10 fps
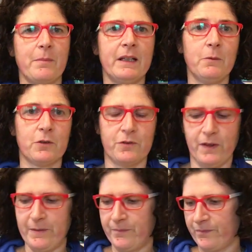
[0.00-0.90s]
But it was
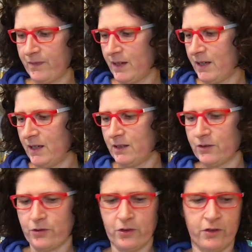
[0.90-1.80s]
fun.
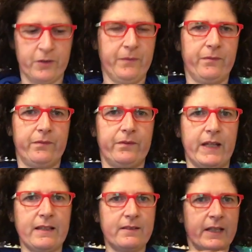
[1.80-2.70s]
So
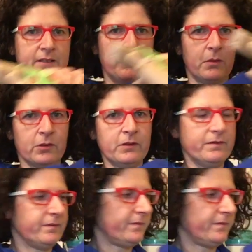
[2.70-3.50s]
that's Daisy Blue.